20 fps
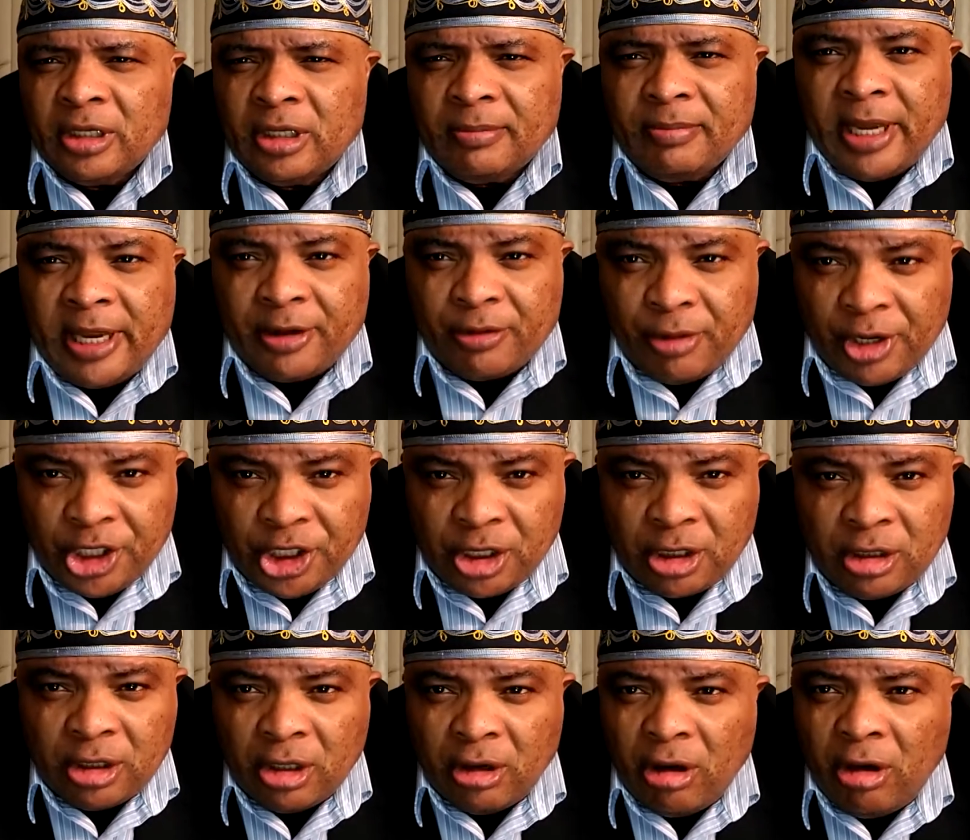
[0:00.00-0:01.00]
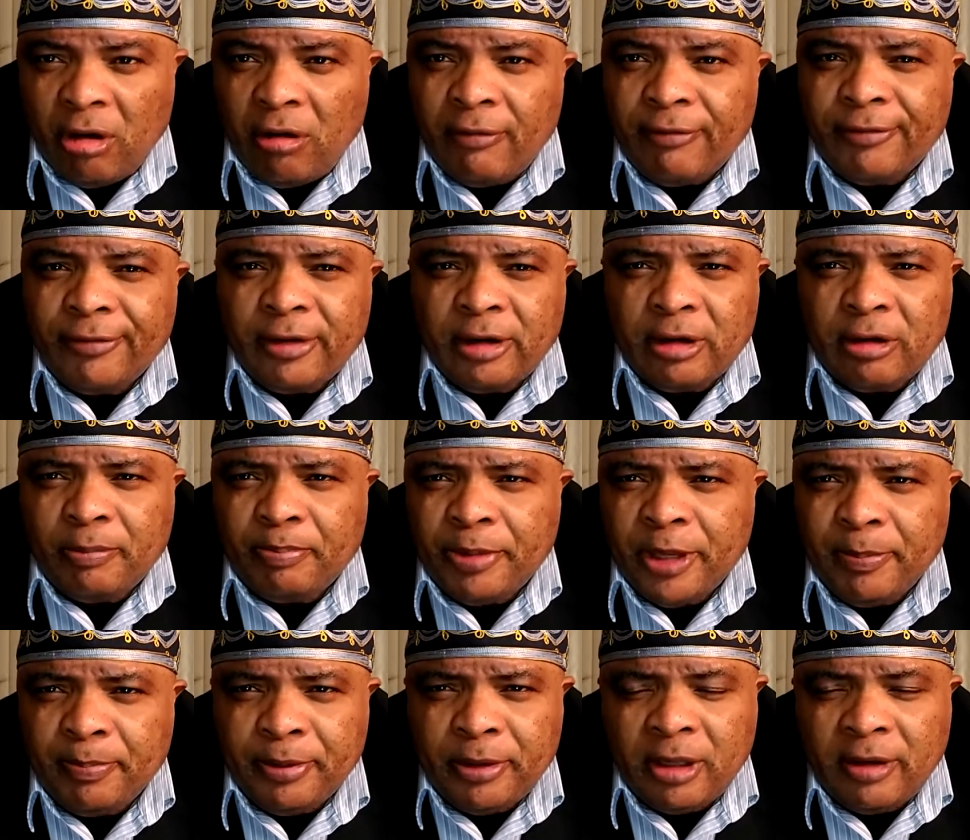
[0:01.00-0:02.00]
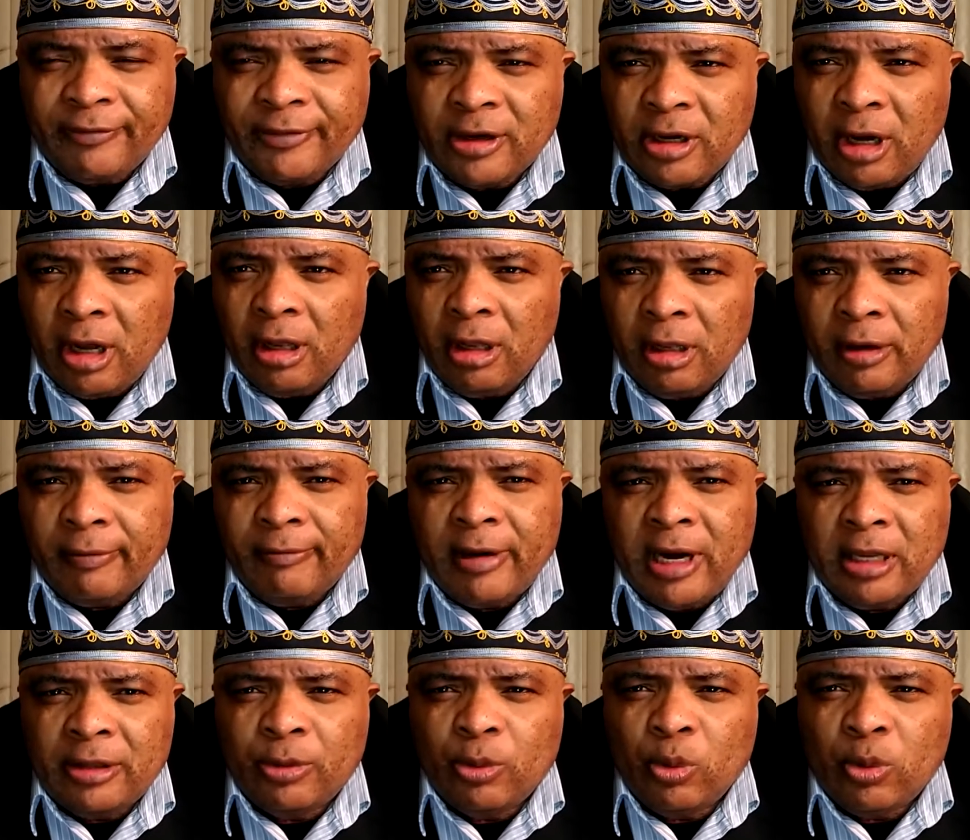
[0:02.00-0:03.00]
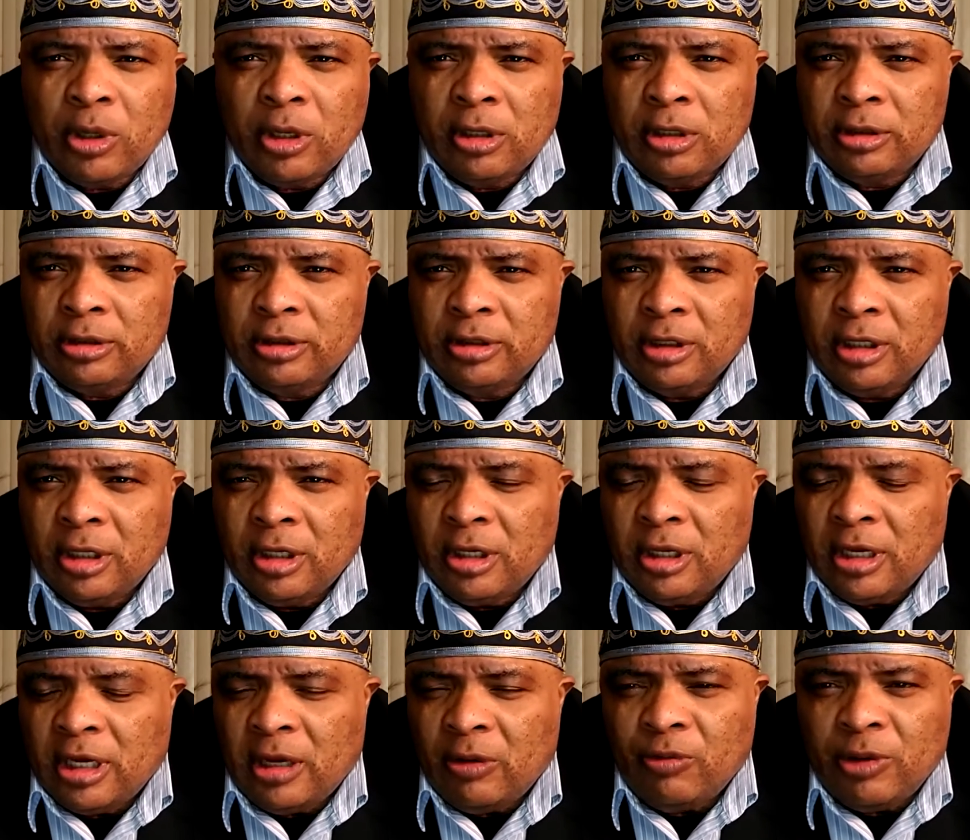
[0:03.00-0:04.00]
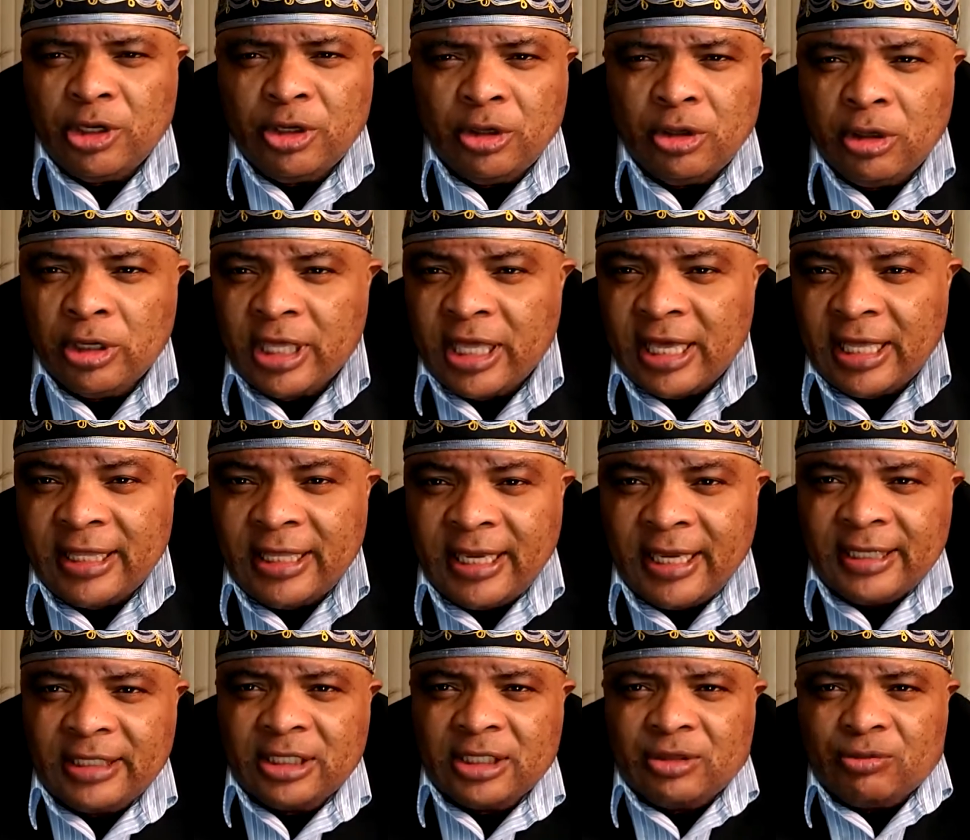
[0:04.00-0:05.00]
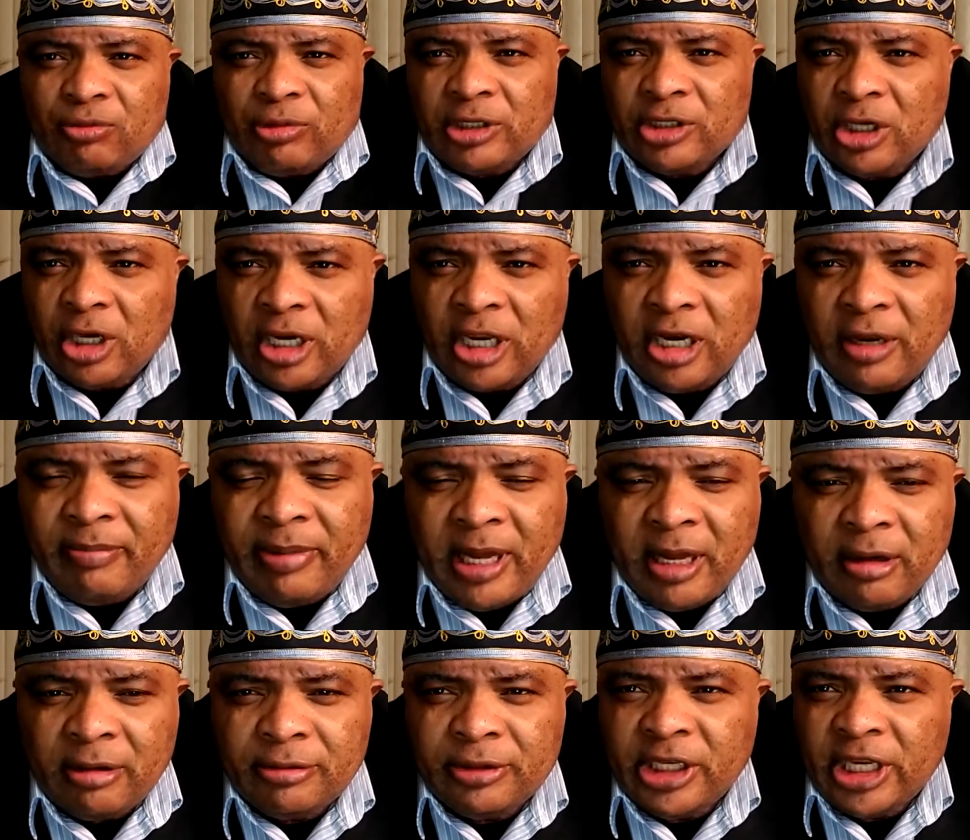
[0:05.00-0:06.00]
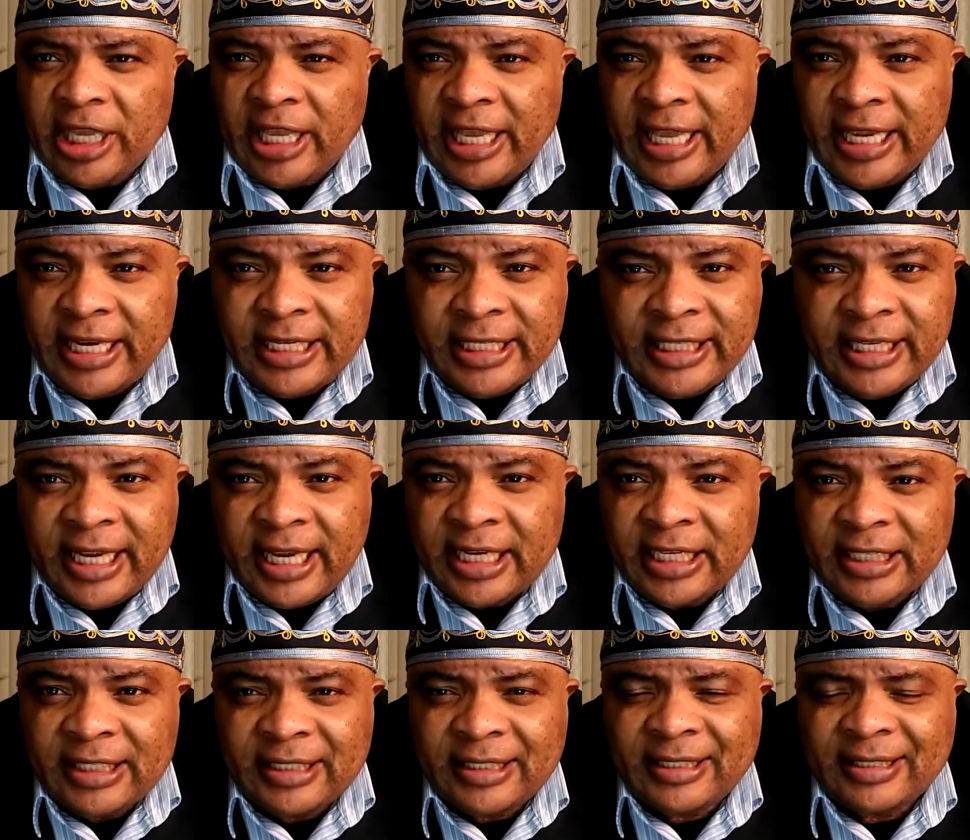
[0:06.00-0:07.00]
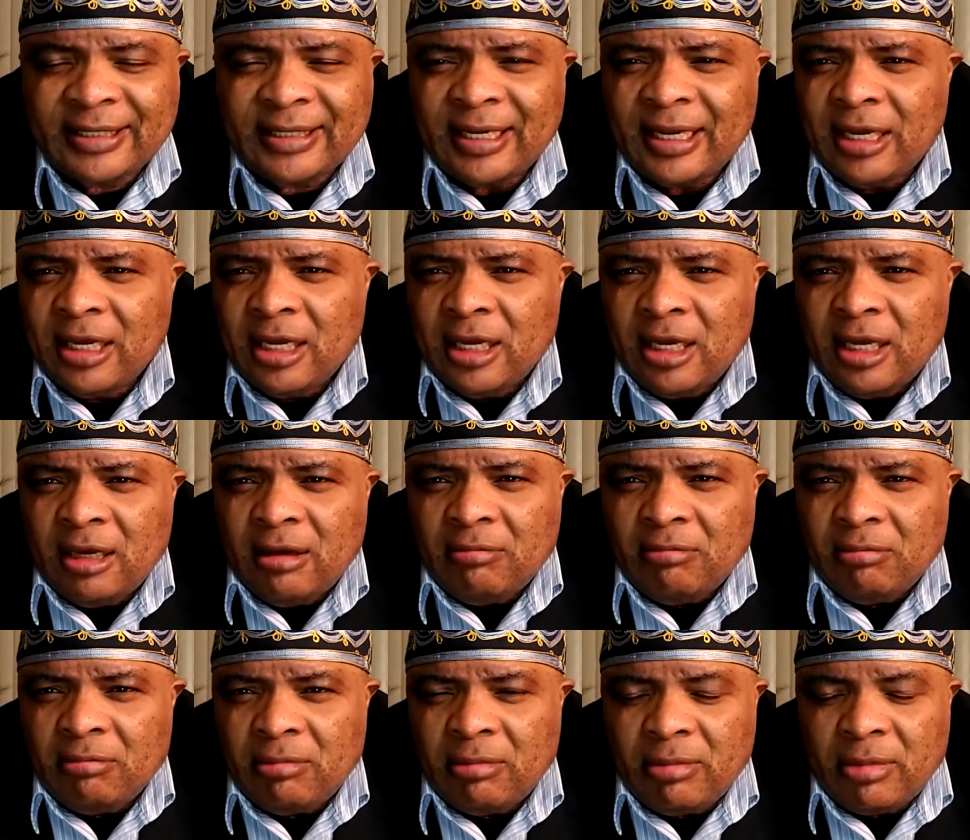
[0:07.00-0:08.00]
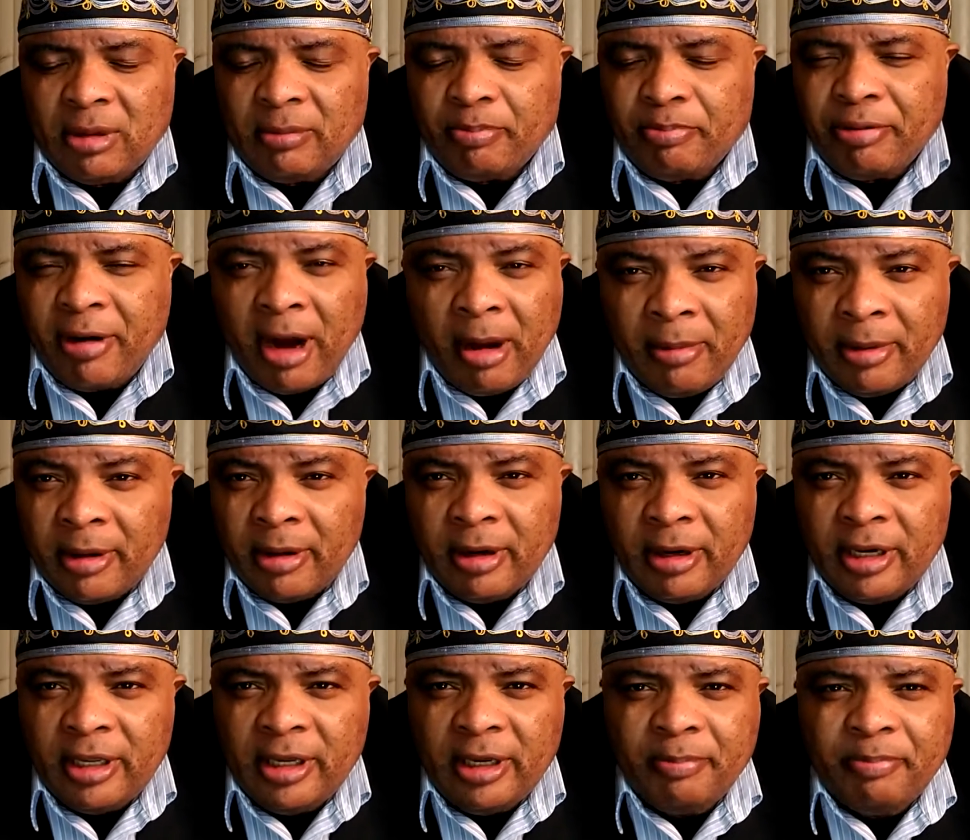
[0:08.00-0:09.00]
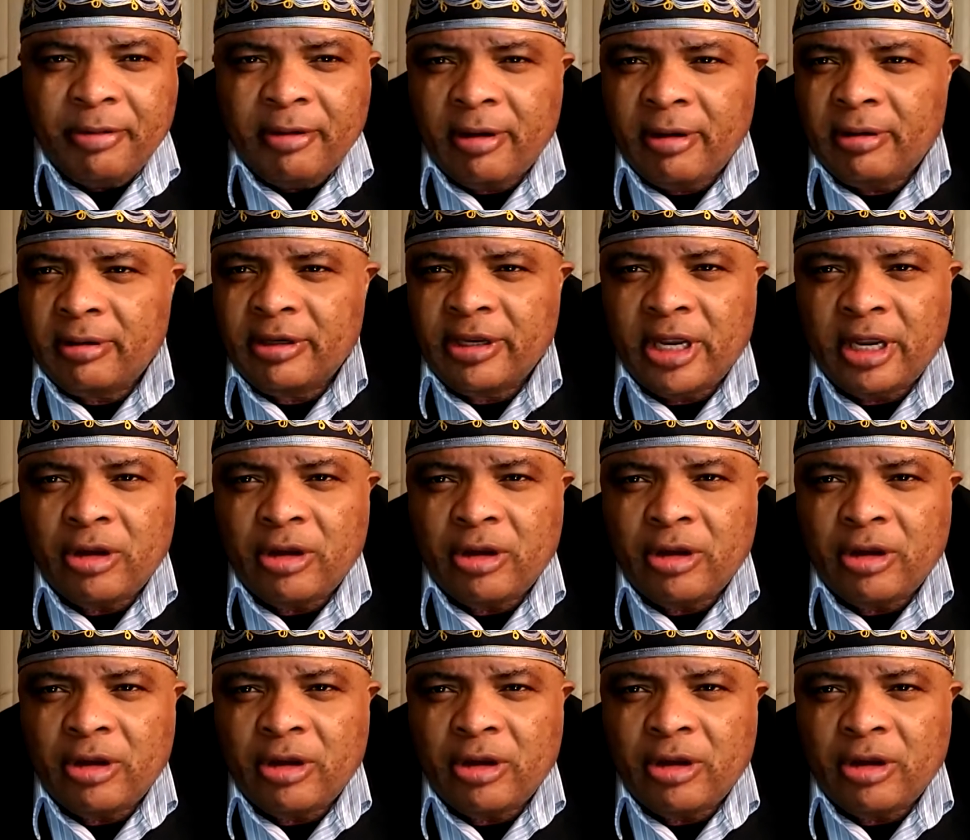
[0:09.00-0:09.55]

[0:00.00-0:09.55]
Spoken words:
migration of people of color around the world. And when you look at this, we're talking about the Indians. Primarily, we're